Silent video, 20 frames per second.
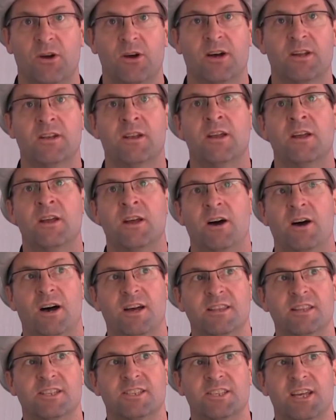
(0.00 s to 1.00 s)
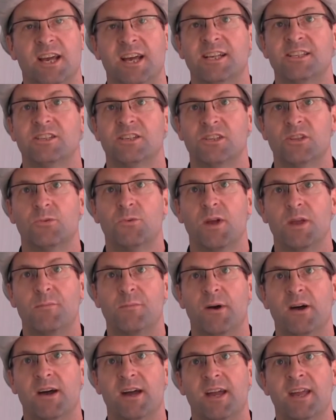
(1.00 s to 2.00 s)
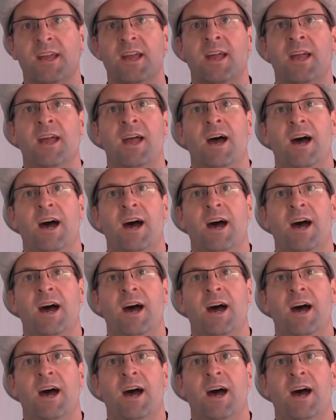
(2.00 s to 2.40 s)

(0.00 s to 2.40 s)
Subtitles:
on the sides on the way by,